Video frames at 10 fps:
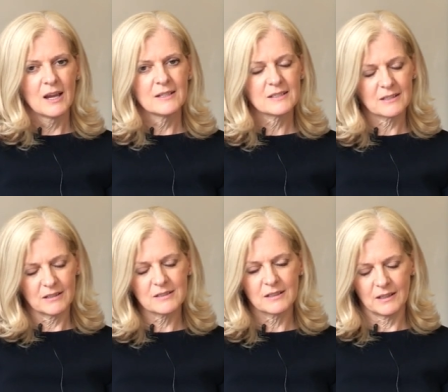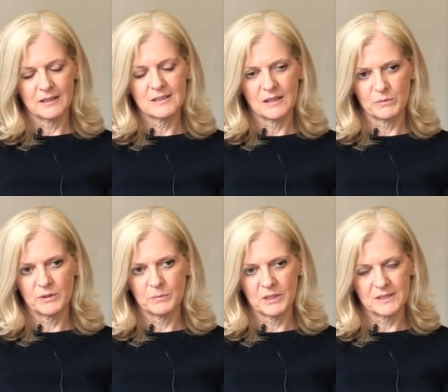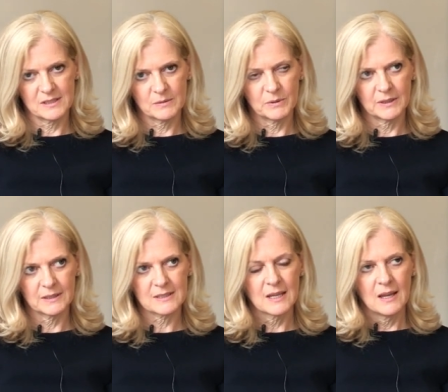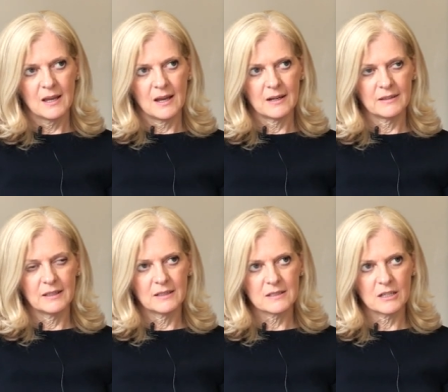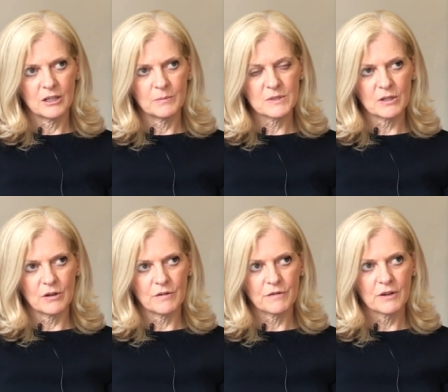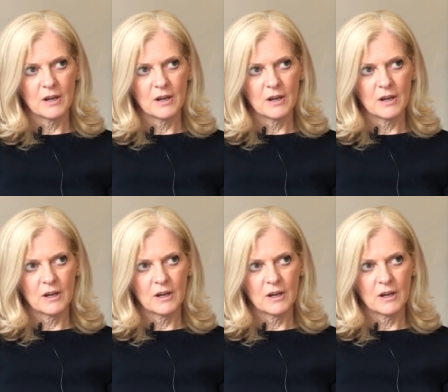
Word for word: discussing that in depth with the participants. And I think in terms of